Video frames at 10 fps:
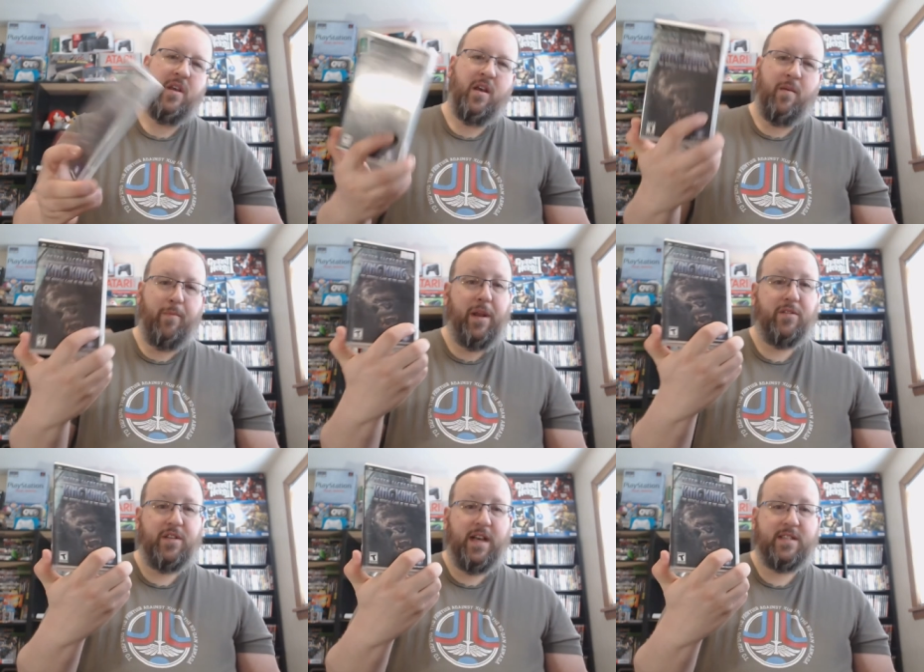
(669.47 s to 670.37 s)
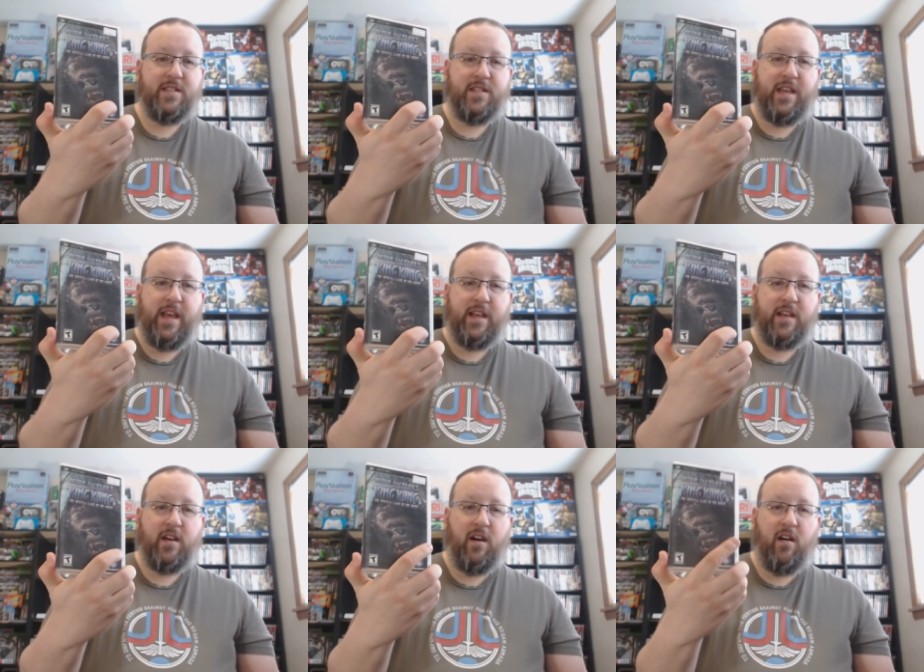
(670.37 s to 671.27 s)
Peter Jackson's King
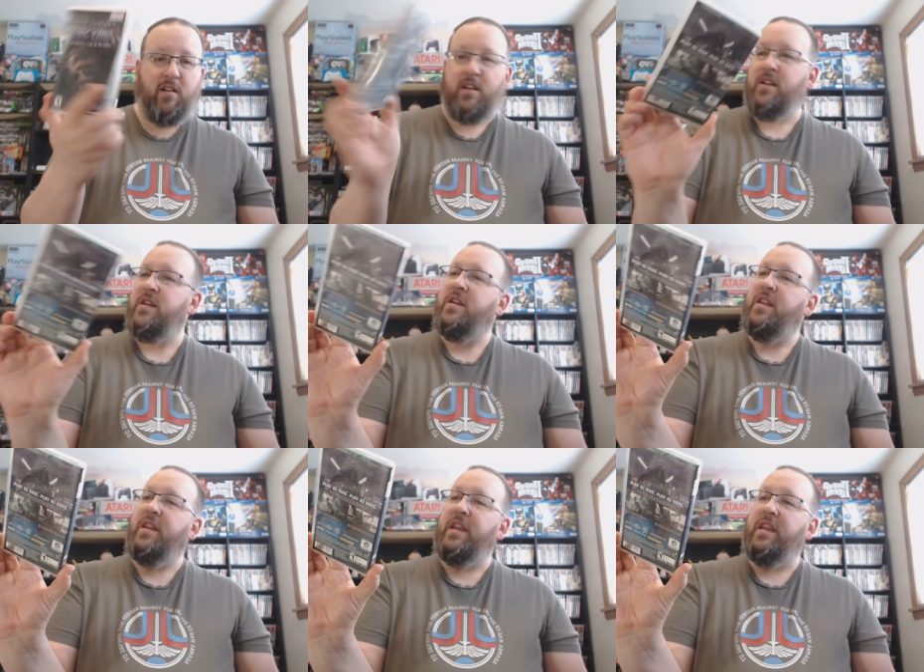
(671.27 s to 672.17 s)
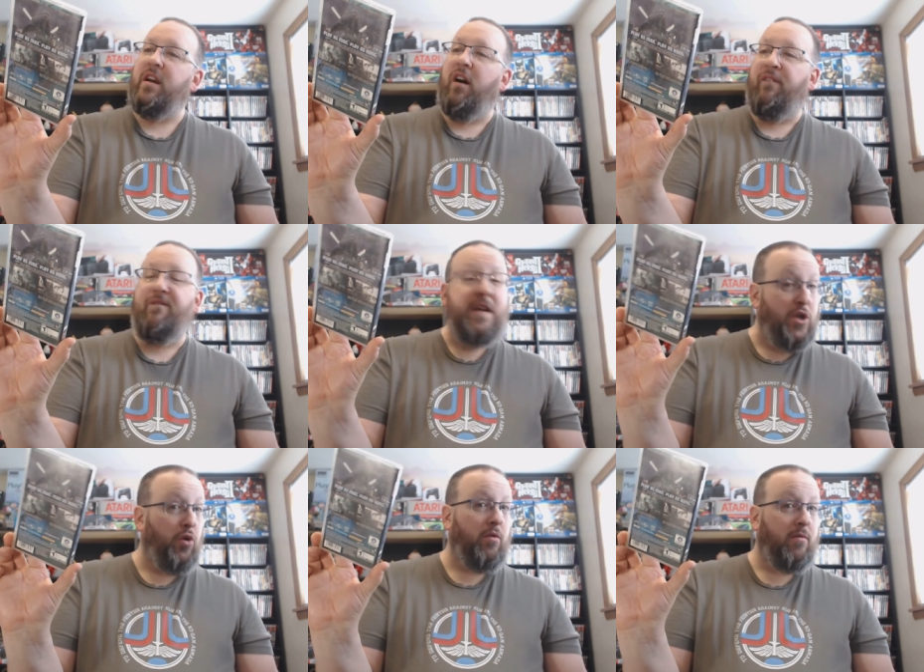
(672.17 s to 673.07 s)
Kong, the
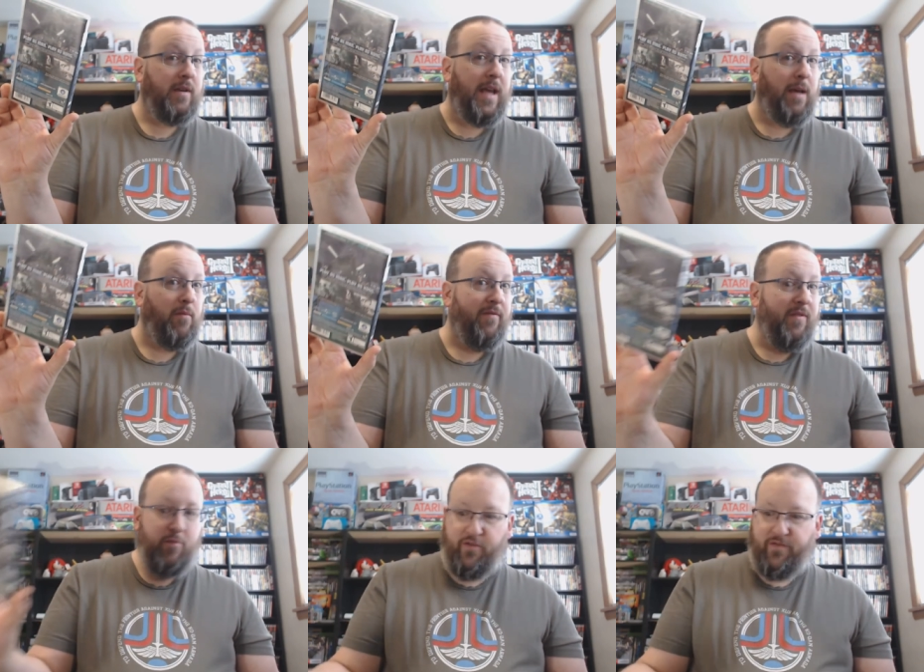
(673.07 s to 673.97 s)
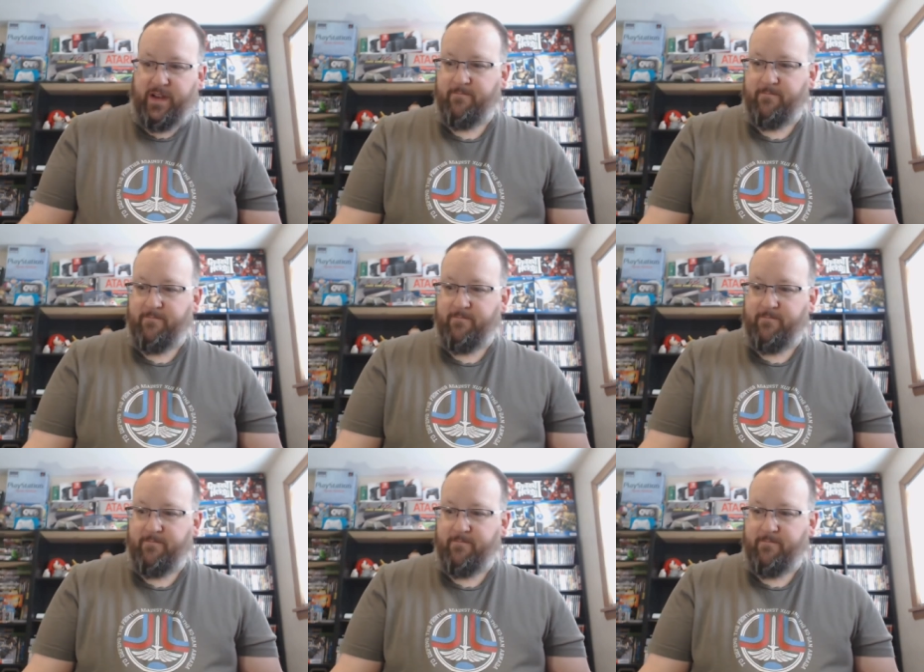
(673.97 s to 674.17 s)
official game of the movie.